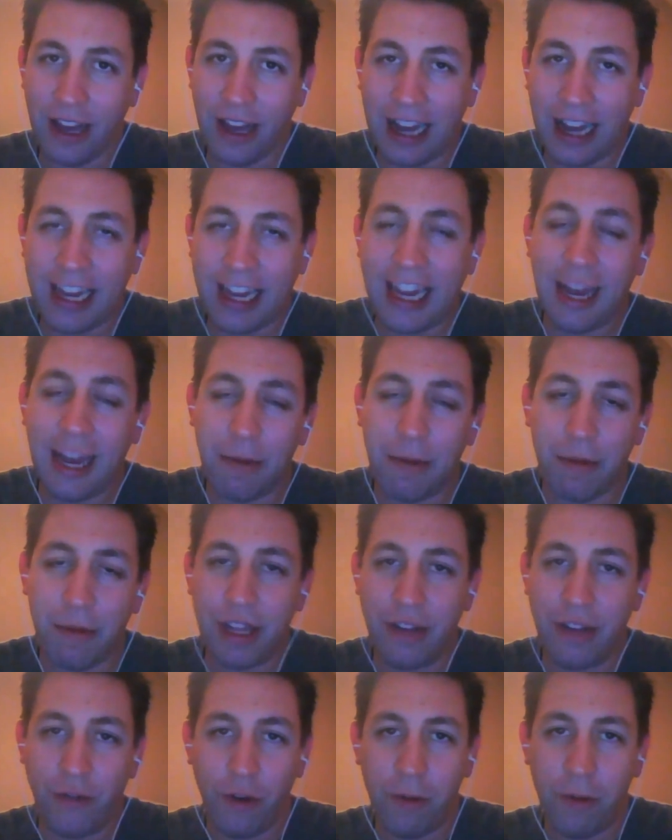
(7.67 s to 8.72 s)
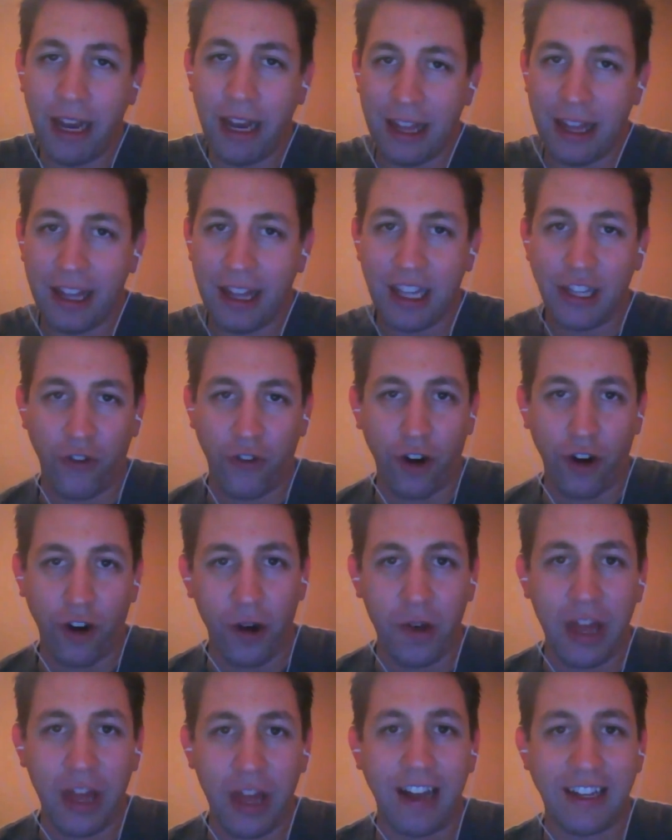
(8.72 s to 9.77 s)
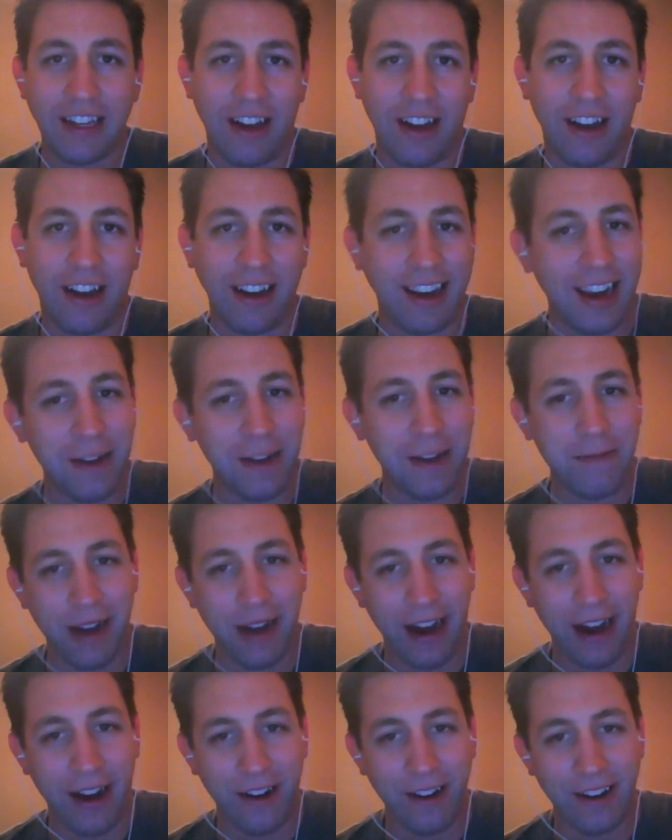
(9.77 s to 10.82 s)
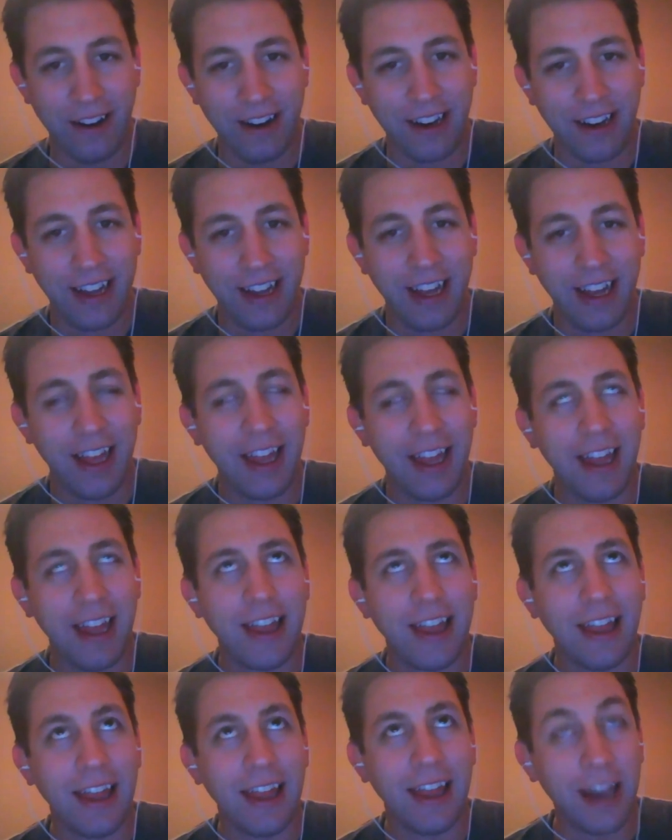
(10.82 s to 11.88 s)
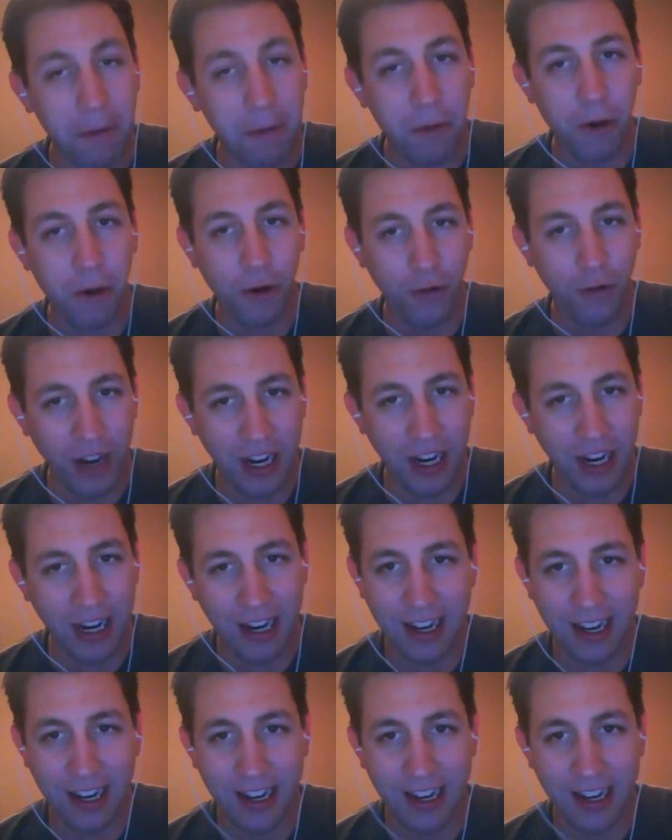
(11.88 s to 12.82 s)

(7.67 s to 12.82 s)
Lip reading: I can't believe we made it this far without talking about the movie,